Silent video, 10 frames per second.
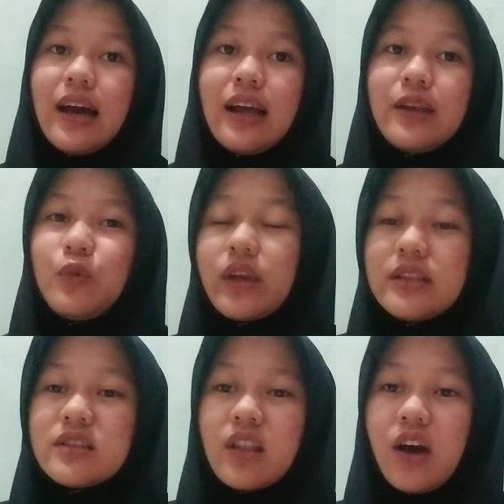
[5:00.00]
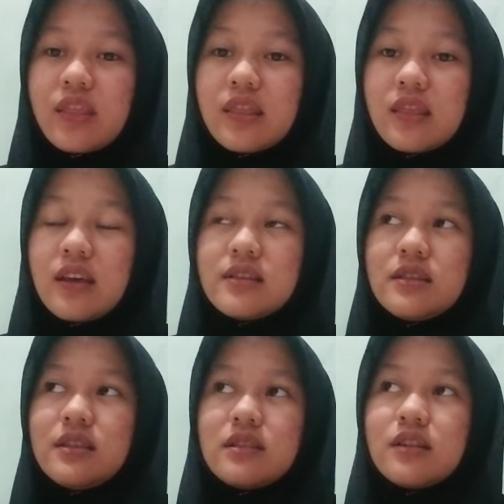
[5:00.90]
the book is not, it
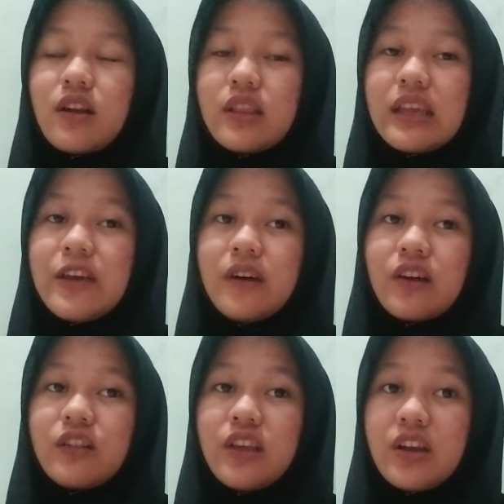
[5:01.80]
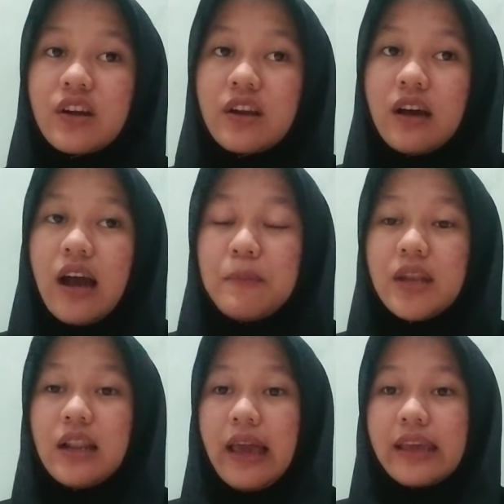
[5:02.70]
does not give a clear, I
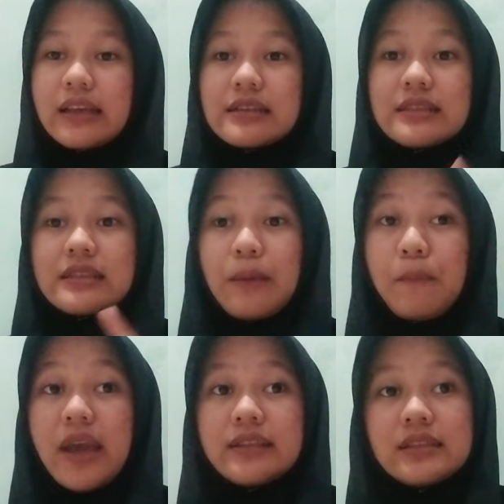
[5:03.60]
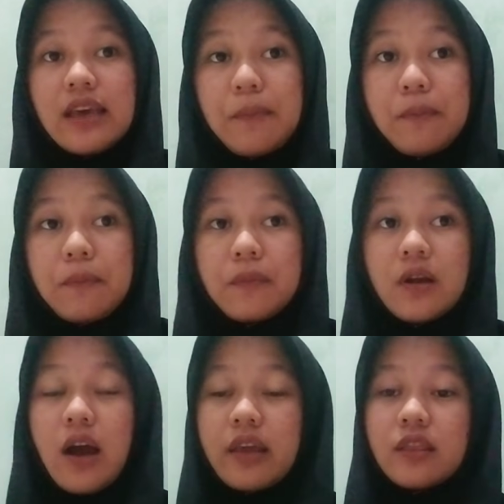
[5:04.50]
mean like step by step
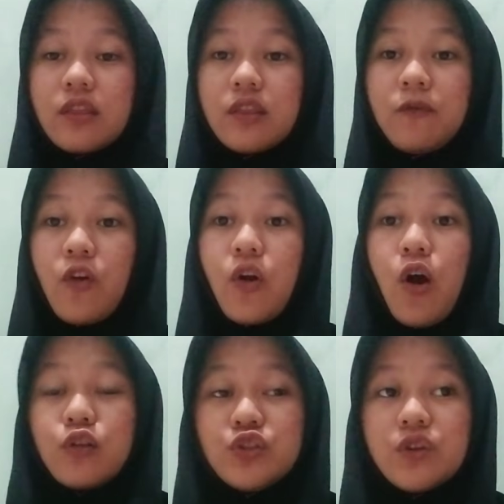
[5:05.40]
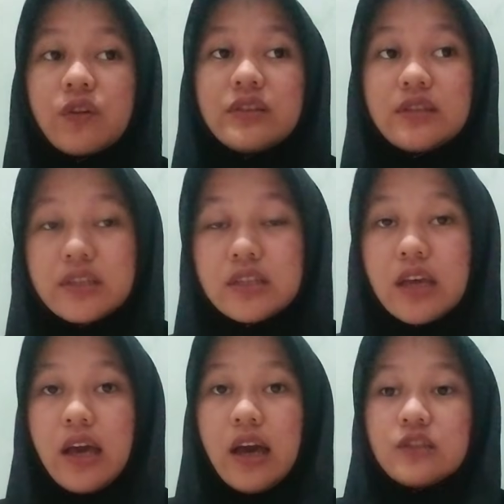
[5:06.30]
guide for how to research.
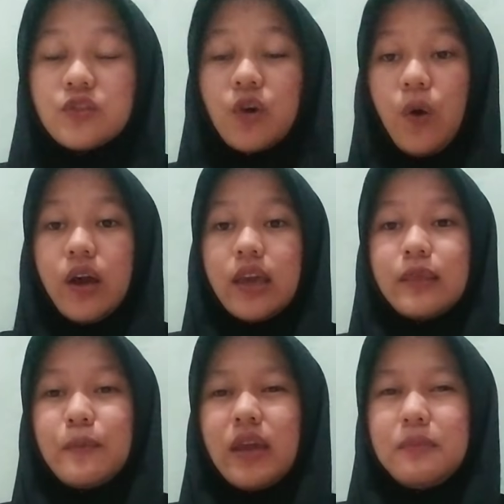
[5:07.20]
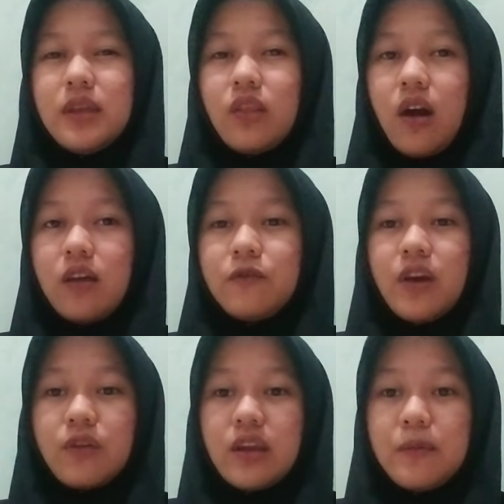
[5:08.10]
So it may be not
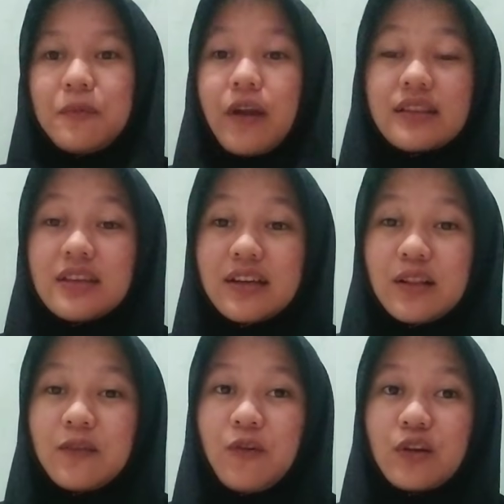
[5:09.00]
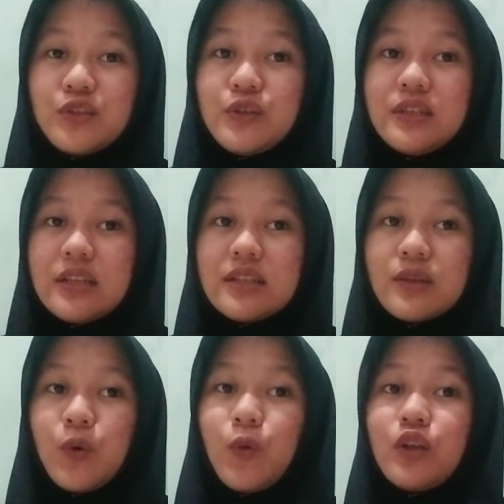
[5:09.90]
very practical for students
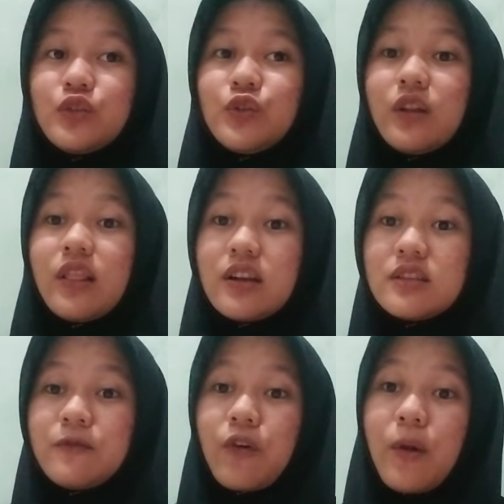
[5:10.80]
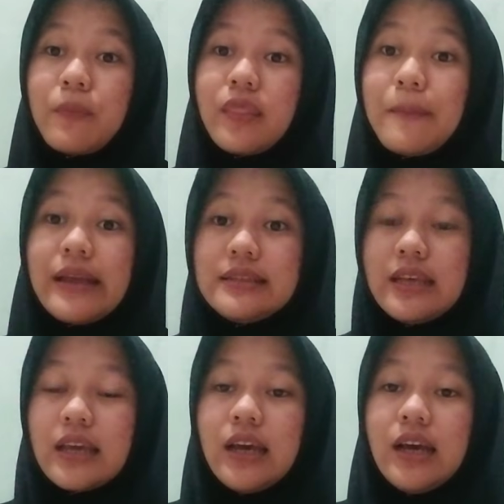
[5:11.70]
who want to learn from the basic.